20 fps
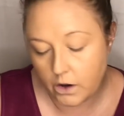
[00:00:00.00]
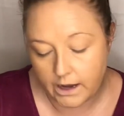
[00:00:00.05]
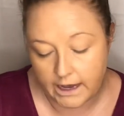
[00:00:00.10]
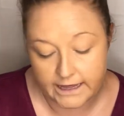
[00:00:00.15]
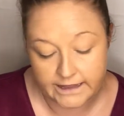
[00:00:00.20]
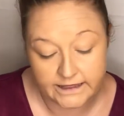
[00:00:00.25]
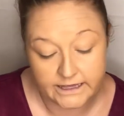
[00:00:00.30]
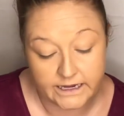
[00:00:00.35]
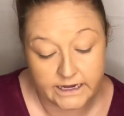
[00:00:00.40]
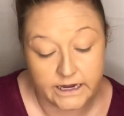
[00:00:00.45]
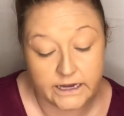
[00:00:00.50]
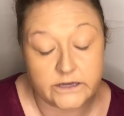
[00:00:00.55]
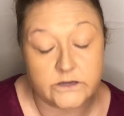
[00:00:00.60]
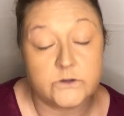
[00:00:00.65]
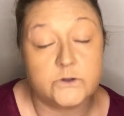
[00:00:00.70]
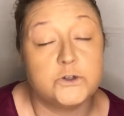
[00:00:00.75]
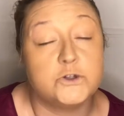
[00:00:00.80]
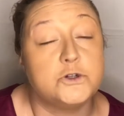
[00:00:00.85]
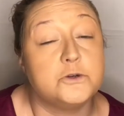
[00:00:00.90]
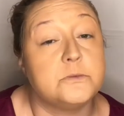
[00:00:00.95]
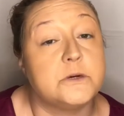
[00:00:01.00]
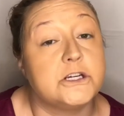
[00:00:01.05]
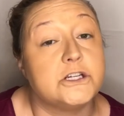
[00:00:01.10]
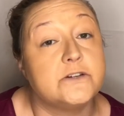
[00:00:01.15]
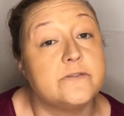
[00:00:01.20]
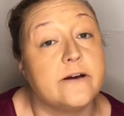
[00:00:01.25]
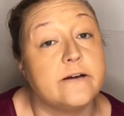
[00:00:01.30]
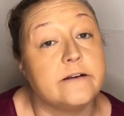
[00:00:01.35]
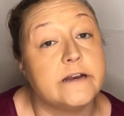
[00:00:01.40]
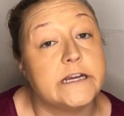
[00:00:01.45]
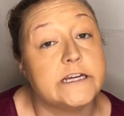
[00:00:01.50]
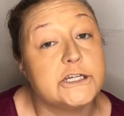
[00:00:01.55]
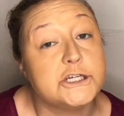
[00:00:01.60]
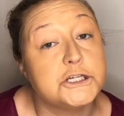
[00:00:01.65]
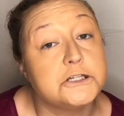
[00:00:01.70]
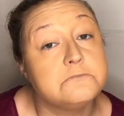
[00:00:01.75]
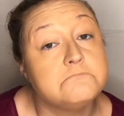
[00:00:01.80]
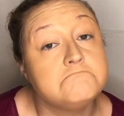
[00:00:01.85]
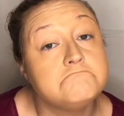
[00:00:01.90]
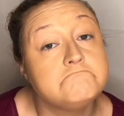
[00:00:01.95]
I think I used too much
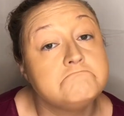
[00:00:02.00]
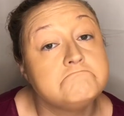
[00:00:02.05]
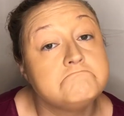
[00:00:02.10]
foundation.